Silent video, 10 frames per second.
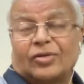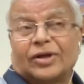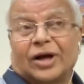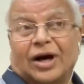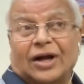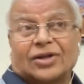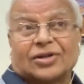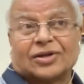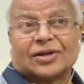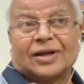on the
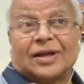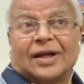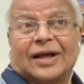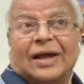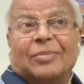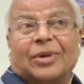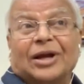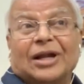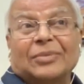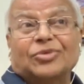arch. And
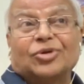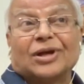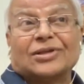many times you